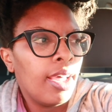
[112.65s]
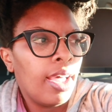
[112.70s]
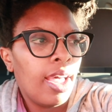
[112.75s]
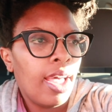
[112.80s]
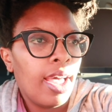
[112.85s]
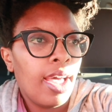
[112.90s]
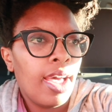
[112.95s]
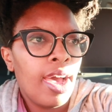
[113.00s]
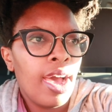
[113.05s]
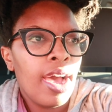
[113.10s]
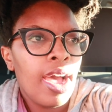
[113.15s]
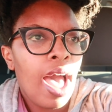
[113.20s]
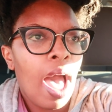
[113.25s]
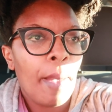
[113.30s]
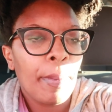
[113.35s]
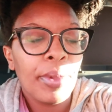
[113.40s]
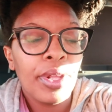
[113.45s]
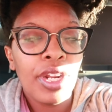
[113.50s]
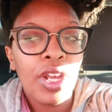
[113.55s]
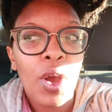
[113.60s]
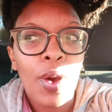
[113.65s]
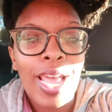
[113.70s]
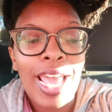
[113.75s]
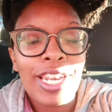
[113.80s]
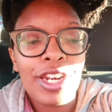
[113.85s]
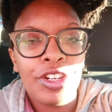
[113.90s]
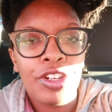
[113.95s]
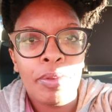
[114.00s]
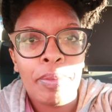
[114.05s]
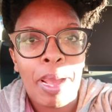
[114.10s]
uh, I'm gonna go
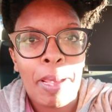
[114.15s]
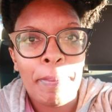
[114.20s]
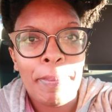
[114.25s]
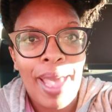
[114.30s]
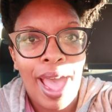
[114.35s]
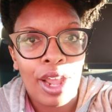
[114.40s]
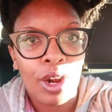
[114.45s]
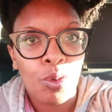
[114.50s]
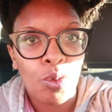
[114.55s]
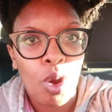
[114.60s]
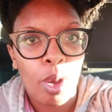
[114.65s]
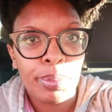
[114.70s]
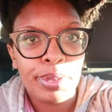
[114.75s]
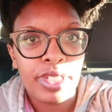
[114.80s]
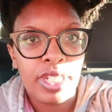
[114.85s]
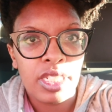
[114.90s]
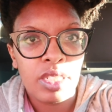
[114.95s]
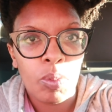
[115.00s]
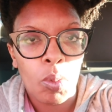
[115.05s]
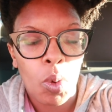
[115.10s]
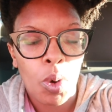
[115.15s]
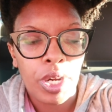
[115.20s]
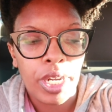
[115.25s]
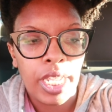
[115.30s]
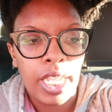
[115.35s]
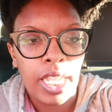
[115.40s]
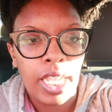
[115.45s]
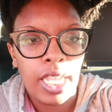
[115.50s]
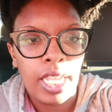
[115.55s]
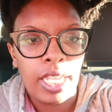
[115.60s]
ahead and do my battle ropes this
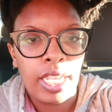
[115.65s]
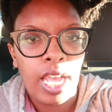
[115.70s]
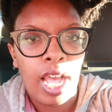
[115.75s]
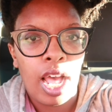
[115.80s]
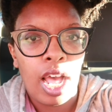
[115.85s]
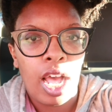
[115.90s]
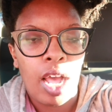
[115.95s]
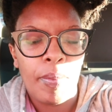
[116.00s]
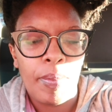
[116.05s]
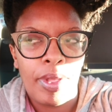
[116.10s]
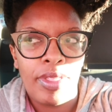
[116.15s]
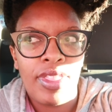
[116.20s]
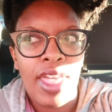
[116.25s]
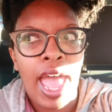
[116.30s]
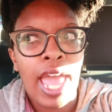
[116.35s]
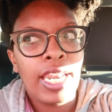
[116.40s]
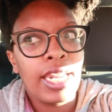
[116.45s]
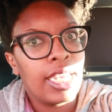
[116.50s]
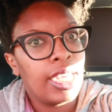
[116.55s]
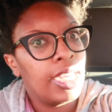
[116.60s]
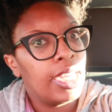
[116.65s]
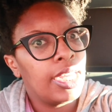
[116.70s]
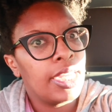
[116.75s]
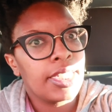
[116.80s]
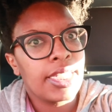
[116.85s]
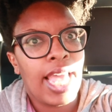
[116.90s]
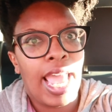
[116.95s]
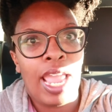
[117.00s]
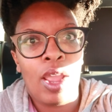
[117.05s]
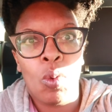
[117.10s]
morning. Um, and that
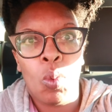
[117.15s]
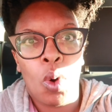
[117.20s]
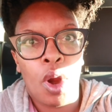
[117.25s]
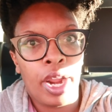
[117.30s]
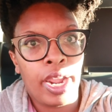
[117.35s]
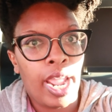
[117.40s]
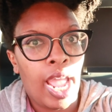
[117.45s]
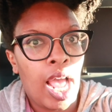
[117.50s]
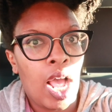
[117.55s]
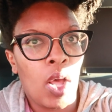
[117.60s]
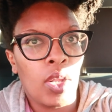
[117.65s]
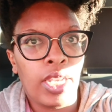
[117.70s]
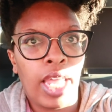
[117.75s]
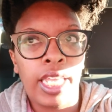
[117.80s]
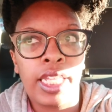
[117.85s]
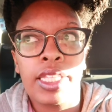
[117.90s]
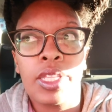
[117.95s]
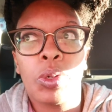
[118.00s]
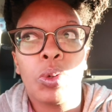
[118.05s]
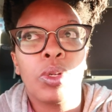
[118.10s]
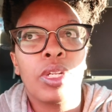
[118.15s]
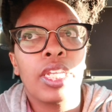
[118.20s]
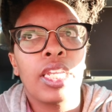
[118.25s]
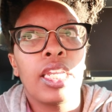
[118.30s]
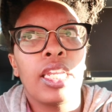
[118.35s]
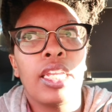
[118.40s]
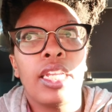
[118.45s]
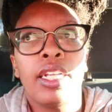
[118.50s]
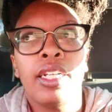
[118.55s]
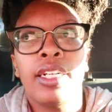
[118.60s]
is a workout. Like
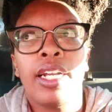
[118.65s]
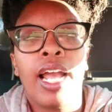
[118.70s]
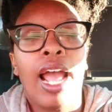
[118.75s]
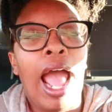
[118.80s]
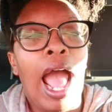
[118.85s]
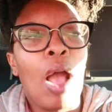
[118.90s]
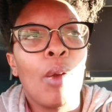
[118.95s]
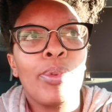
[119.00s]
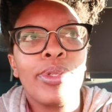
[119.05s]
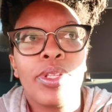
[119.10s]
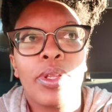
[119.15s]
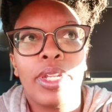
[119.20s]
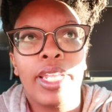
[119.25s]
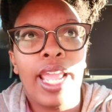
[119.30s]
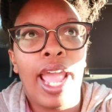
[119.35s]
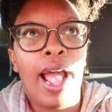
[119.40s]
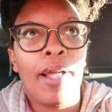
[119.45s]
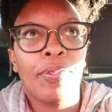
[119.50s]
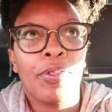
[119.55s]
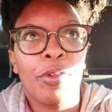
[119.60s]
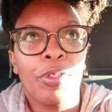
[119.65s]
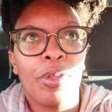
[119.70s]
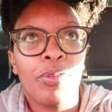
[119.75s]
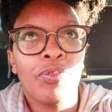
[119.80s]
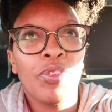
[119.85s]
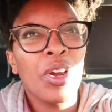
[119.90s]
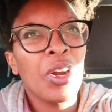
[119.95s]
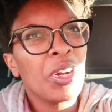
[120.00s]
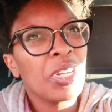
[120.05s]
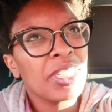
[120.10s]
literally, I was only out there the
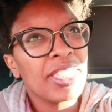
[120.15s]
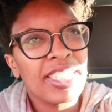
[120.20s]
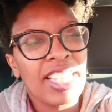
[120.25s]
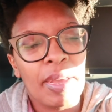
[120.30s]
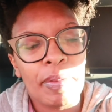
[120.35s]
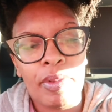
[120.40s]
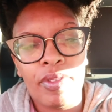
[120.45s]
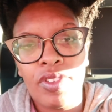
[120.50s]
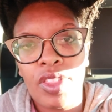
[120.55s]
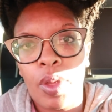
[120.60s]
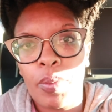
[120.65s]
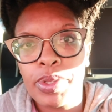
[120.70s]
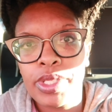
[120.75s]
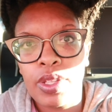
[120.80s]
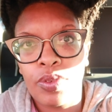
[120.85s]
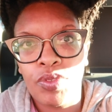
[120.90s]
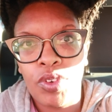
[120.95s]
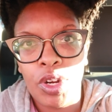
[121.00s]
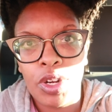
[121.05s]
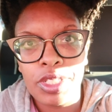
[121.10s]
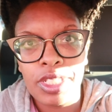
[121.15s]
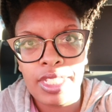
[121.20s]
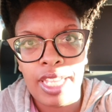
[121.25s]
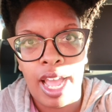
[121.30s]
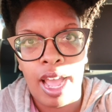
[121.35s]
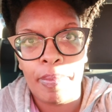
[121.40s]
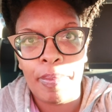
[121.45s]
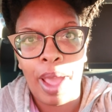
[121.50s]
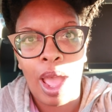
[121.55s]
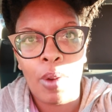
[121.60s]
first time, even though it was the first
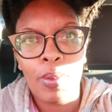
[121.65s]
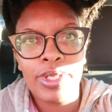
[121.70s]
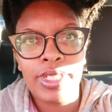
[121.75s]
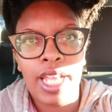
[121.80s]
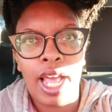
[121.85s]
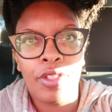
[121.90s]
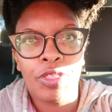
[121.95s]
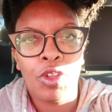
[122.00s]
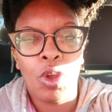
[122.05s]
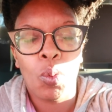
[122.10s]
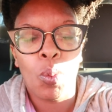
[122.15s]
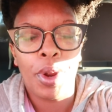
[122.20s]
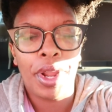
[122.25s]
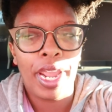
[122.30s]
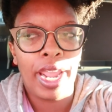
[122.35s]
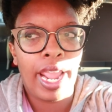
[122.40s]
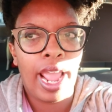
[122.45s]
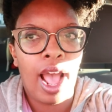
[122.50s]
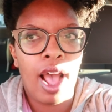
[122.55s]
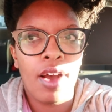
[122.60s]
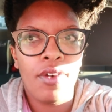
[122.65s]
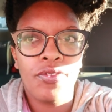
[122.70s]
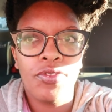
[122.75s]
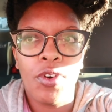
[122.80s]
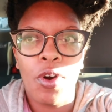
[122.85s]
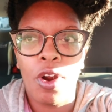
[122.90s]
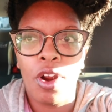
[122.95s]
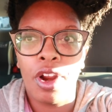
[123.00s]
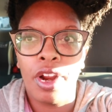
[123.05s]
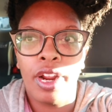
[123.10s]
time, I was out there working out
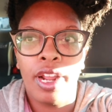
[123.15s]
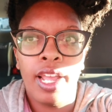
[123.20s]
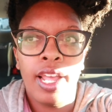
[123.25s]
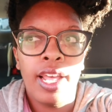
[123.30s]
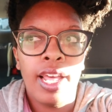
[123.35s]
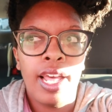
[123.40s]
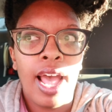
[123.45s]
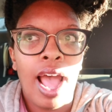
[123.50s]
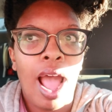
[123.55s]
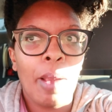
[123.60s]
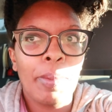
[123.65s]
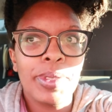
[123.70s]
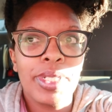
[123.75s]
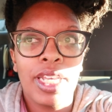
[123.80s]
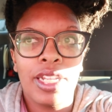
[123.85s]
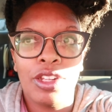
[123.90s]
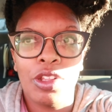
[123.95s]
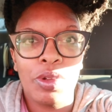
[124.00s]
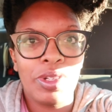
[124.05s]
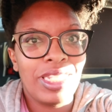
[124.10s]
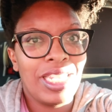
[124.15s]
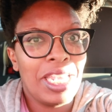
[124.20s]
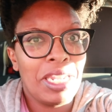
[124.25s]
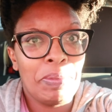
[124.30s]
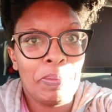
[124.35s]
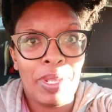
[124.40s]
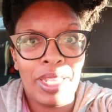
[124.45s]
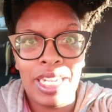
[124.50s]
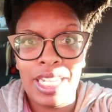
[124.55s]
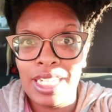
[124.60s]
for, I'm telling you,
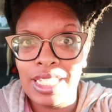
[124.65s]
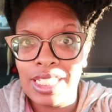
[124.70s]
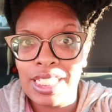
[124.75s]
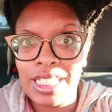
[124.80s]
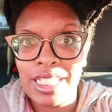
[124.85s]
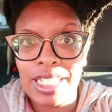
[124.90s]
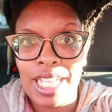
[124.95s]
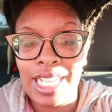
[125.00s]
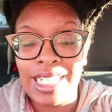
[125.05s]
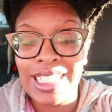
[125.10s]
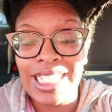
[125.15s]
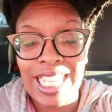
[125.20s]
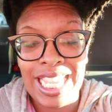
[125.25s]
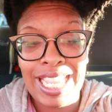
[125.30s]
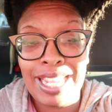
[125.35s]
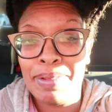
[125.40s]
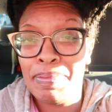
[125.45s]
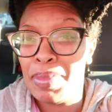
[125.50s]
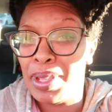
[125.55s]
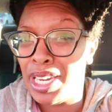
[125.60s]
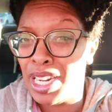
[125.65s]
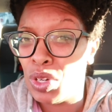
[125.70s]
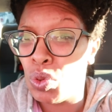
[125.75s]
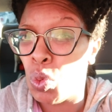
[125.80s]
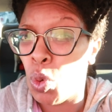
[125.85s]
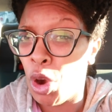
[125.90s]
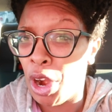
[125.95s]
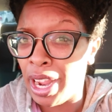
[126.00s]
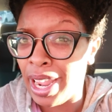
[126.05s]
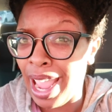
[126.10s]
10 minutes, a 10 minute
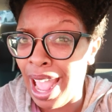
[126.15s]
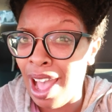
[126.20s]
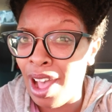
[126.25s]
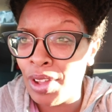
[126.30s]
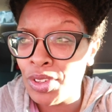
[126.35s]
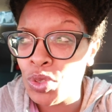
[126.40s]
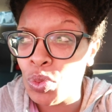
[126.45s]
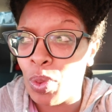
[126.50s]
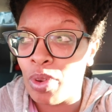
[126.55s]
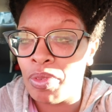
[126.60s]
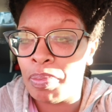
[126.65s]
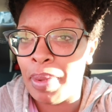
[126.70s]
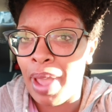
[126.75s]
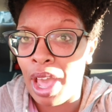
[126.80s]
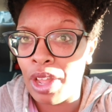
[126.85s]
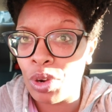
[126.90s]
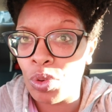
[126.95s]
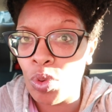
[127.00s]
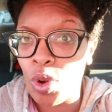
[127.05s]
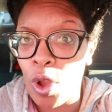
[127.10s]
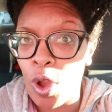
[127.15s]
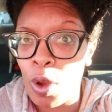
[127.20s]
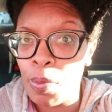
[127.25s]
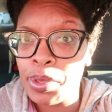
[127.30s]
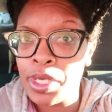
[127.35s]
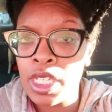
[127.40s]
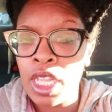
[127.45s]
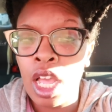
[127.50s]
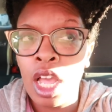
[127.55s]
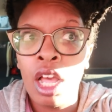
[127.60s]
workout with battle
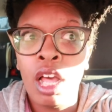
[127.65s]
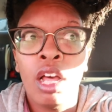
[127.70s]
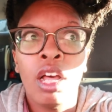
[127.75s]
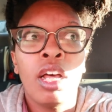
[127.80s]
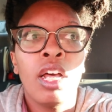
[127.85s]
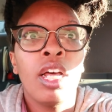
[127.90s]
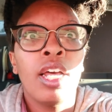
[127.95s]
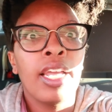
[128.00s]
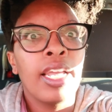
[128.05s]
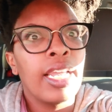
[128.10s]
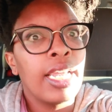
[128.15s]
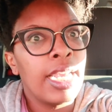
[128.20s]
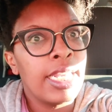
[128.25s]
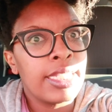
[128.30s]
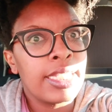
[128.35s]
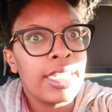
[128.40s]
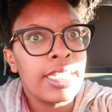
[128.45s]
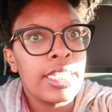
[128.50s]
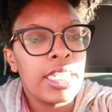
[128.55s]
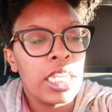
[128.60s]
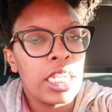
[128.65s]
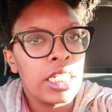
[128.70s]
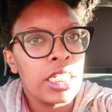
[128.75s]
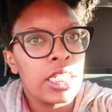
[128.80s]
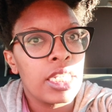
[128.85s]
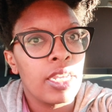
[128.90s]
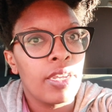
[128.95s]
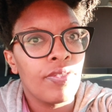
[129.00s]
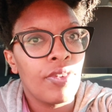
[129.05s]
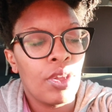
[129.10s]
ropes is
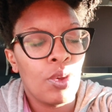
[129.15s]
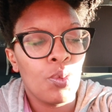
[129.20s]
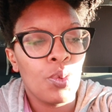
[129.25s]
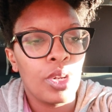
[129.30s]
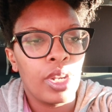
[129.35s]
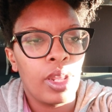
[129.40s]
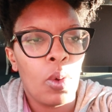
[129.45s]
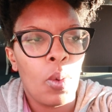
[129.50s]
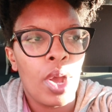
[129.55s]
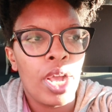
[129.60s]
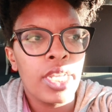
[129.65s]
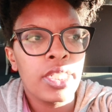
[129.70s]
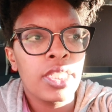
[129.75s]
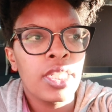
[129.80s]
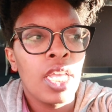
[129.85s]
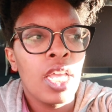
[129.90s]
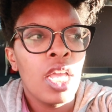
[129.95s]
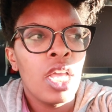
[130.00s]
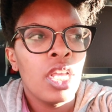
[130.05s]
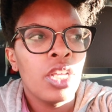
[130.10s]
intensive. It really was.